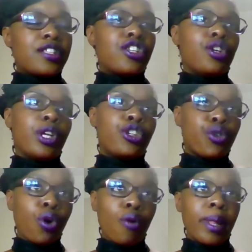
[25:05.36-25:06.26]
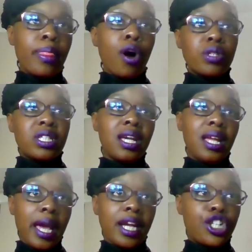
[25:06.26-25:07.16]
say to you is during those
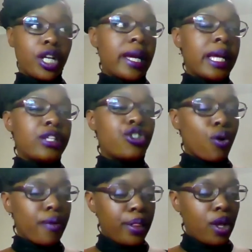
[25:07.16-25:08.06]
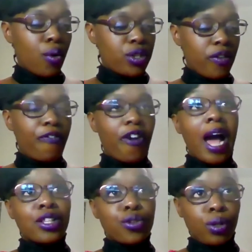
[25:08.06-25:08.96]
teenage years, during those
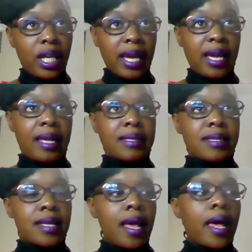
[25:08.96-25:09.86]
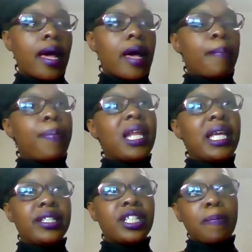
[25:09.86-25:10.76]
vital years, and
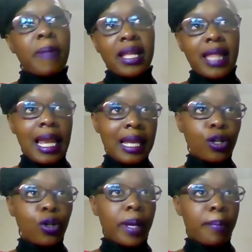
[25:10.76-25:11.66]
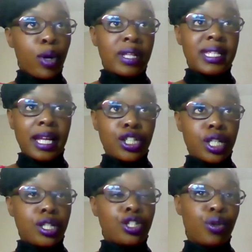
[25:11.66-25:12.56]
please just pay that little bit more
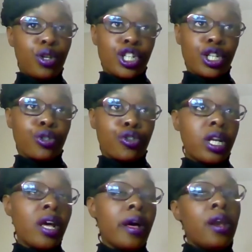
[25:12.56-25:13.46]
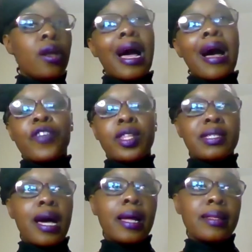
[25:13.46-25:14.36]
attention to your children. Look out for
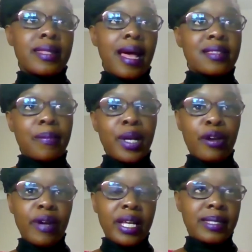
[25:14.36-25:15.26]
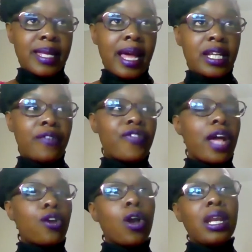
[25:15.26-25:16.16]
the signs that Samira has said. If
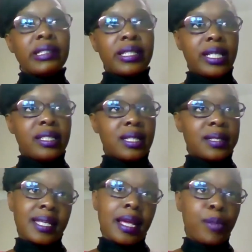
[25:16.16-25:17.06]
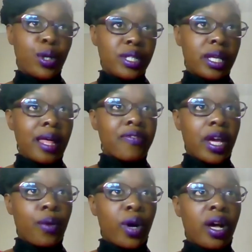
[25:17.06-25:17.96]
they're not listening to the same music
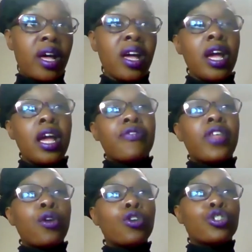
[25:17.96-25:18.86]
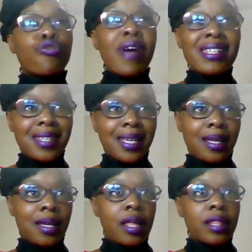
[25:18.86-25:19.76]
that they were, if they're not
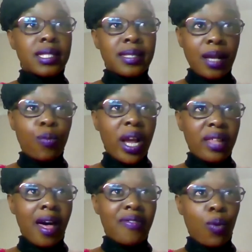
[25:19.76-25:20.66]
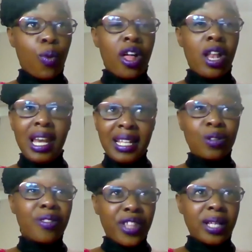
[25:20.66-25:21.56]
dressing the same way that they were,
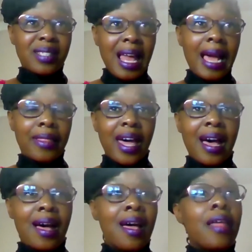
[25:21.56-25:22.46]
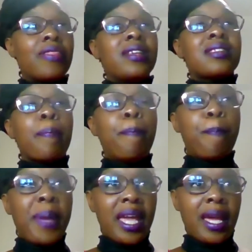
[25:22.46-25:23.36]
little things like that. These are
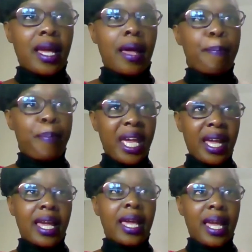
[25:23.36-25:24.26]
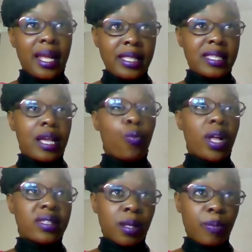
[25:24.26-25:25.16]
big, big hints
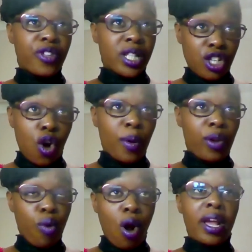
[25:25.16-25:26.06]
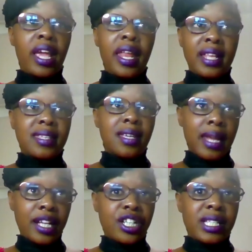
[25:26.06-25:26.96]
in when something's going wrong in a
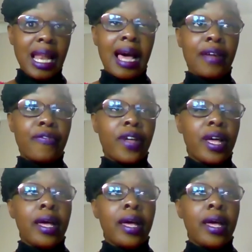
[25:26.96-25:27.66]
teenager's life.